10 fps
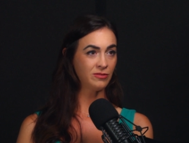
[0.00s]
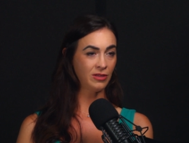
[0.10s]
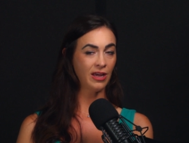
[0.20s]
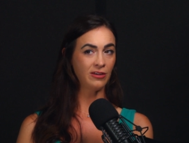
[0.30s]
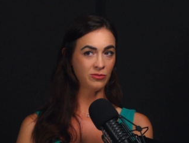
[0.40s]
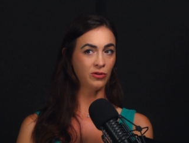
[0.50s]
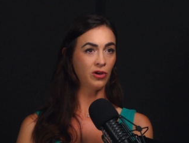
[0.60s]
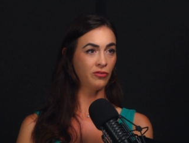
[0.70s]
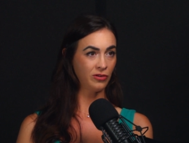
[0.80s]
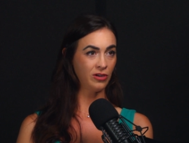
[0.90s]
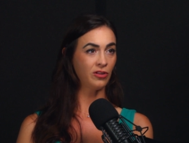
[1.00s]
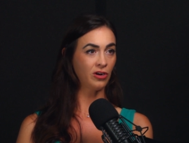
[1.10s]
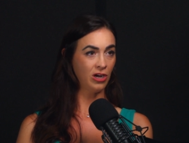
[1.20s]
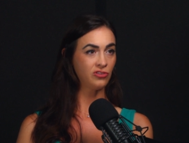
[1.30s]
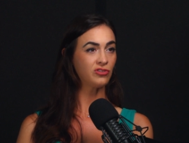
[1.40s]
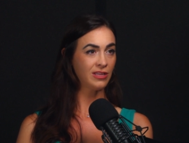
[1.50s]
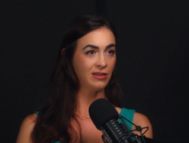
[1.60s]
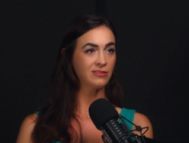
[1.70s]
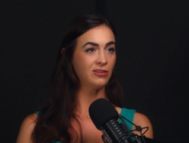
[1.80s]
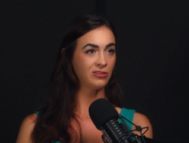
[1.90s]
The wow. house will go for another
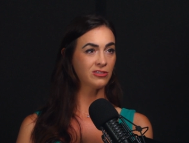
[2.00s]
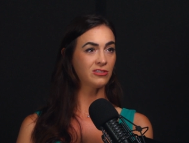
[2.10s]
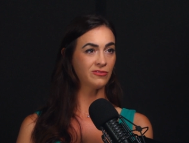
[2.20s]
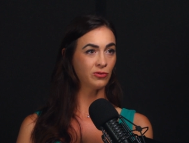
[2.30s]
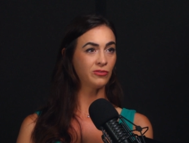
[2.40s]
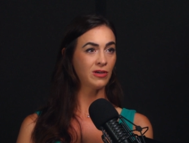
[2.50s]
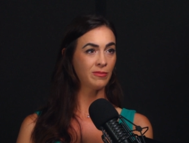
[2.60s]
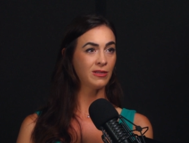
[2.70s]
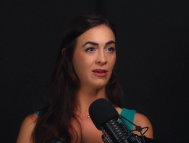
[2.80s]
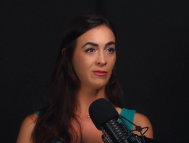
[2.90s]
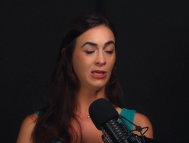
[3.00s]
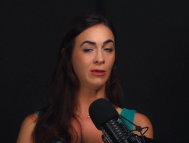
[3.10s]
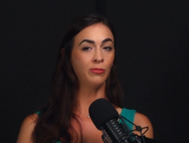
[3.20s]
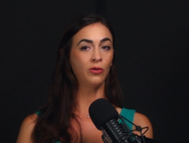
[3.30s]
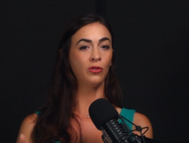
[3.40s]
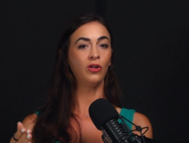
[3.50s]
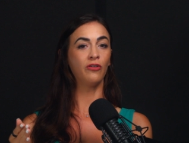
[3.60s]
$100,000 because of a rooftop deck. People